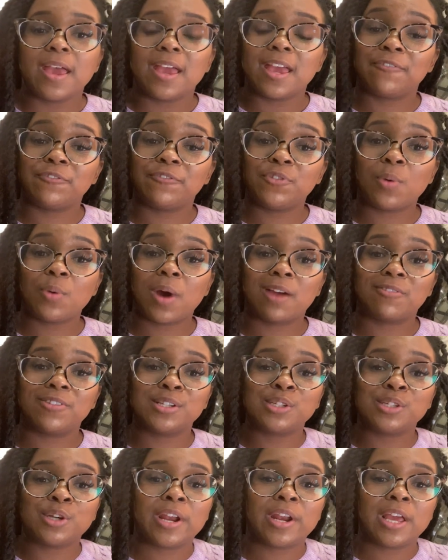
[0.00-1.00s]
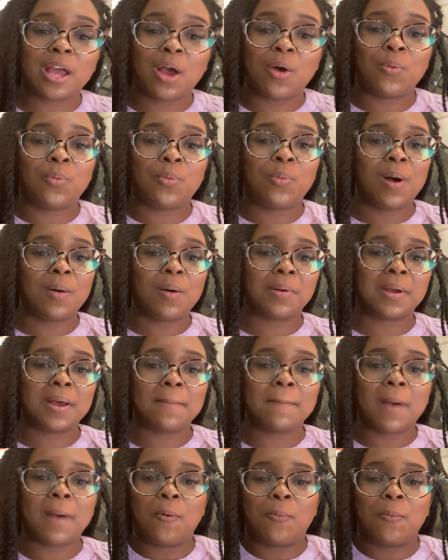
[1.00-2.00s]
If you are returning, a
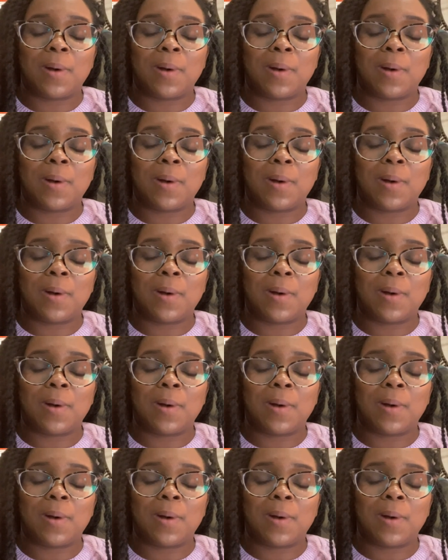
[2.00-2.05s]
welcome